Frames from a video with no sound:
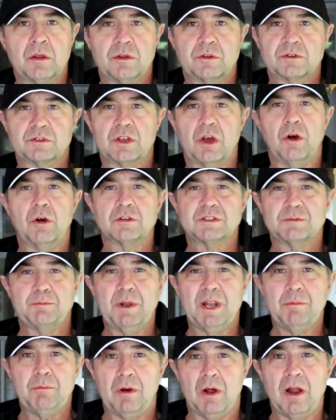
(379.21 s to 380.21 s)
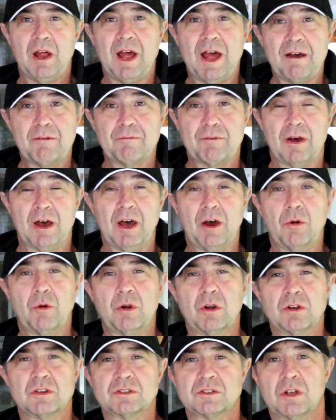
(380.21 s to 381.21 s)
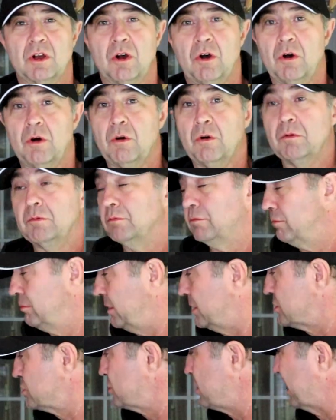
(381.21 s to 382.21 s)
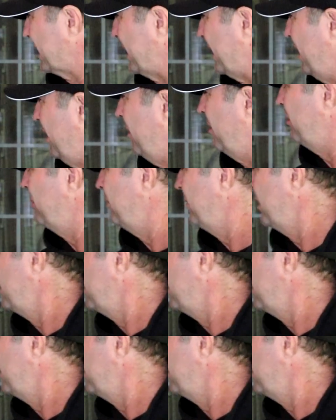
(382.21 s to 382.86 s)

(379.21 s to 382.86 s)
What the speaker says: So it's been about a half hour, so let's check it out.